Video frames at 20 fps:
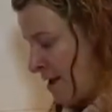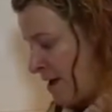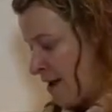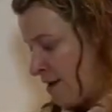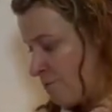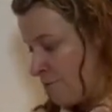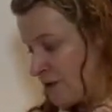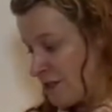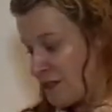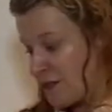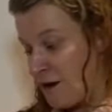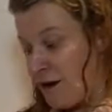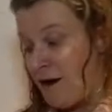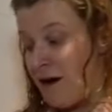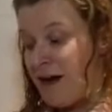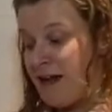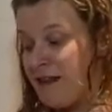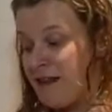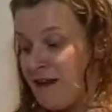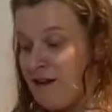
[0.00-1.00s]
which
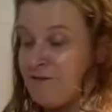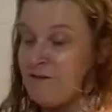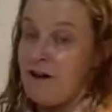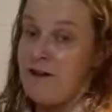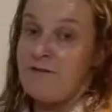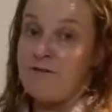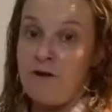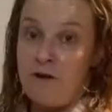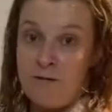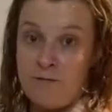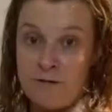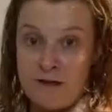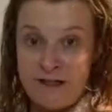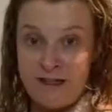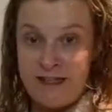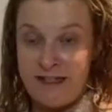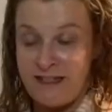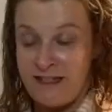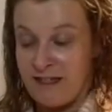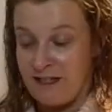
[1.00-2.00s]
I love. I've got one of
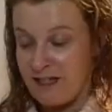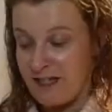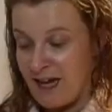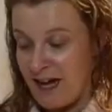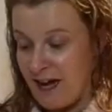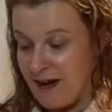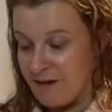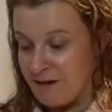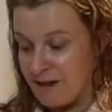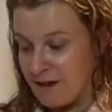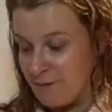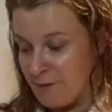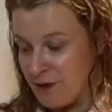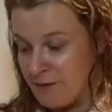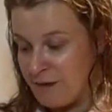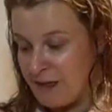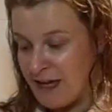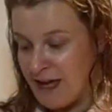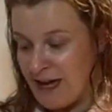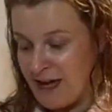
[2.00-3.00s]
these in the shower at the
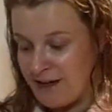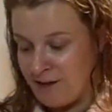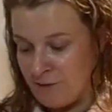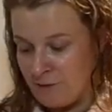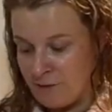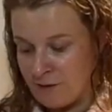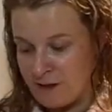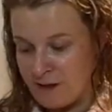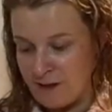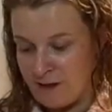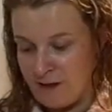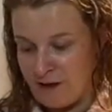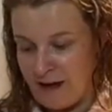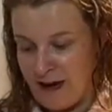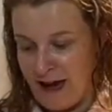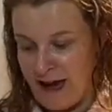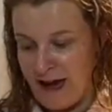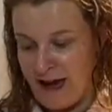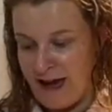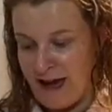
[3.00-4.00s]
moment, and also
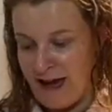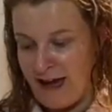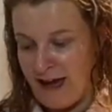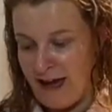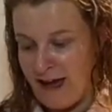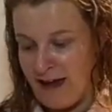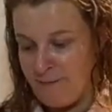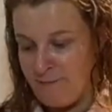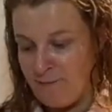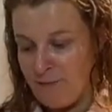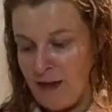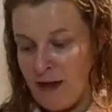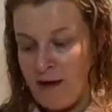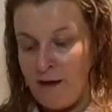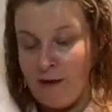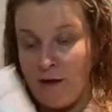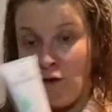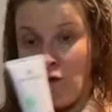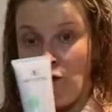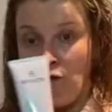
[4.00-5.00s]
a
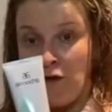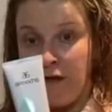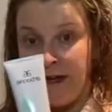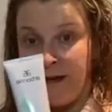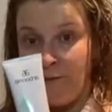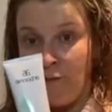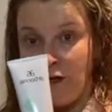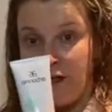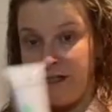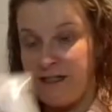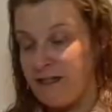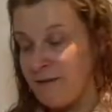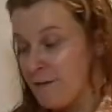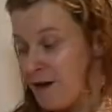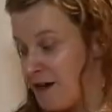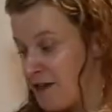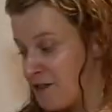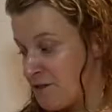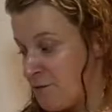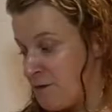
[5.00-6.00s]
cooling moisture
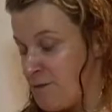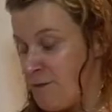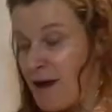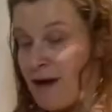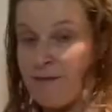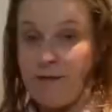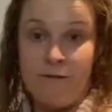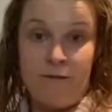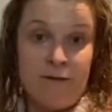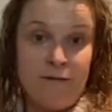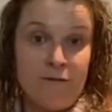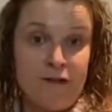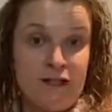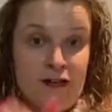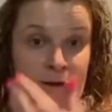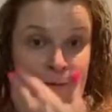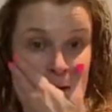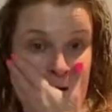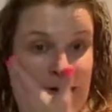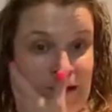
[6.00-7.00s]
mask with peppermint, which
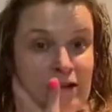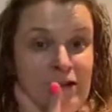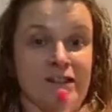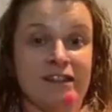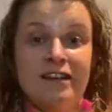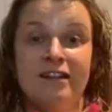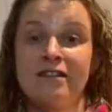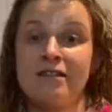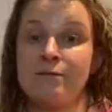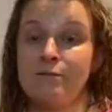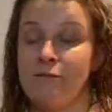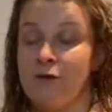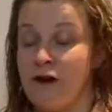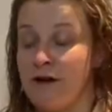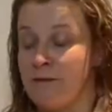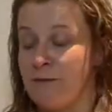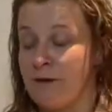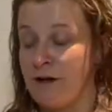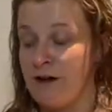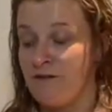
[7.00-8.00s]
I've been using at the
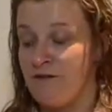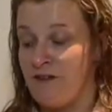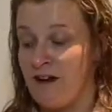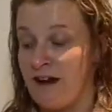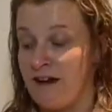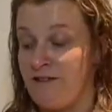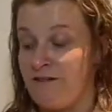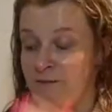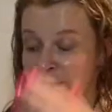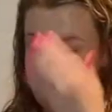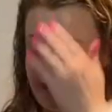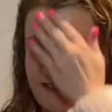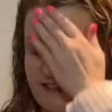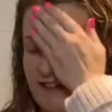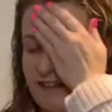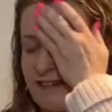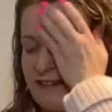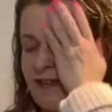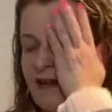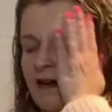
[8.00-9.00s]
moment. I find if my
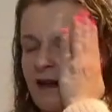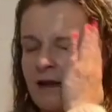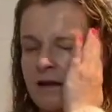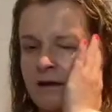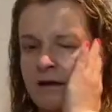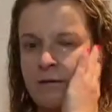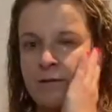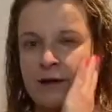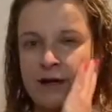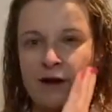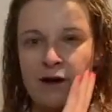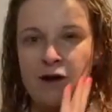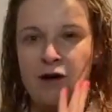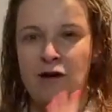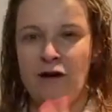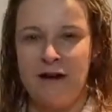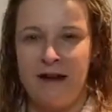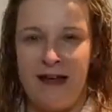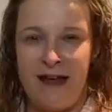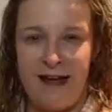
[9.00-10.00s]
skin's getting a little bit
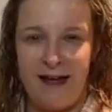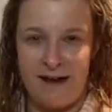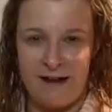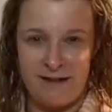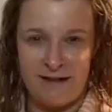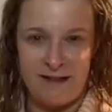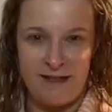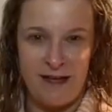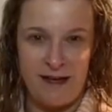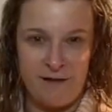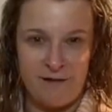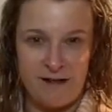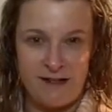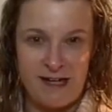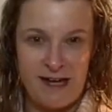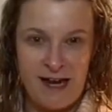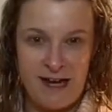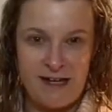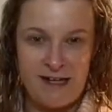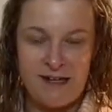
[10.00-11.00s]
hot and
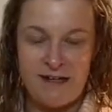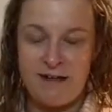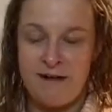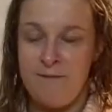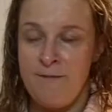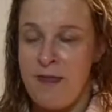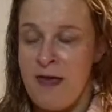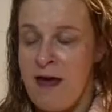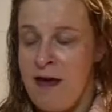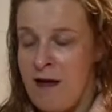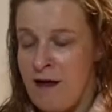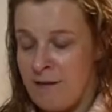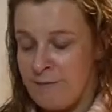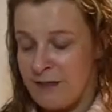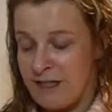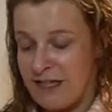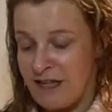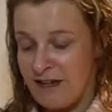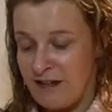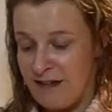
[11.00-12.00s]
irritated,
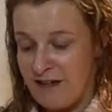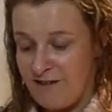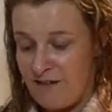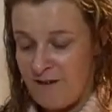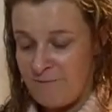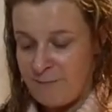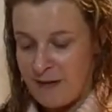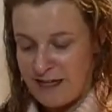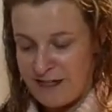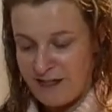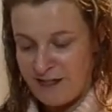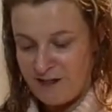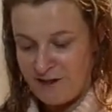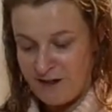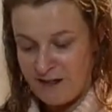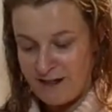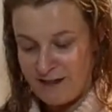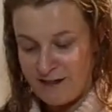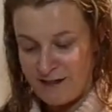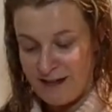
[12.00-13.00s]
particularly if I've been
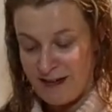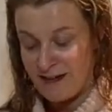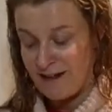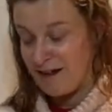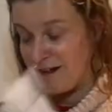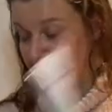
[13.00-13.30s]
stressed and that kind